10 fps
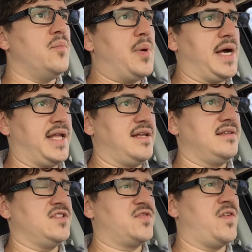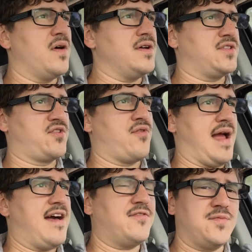but as far as
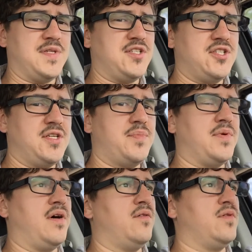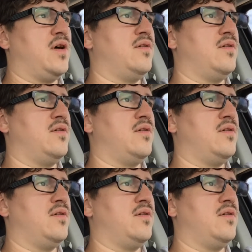craftsmanship of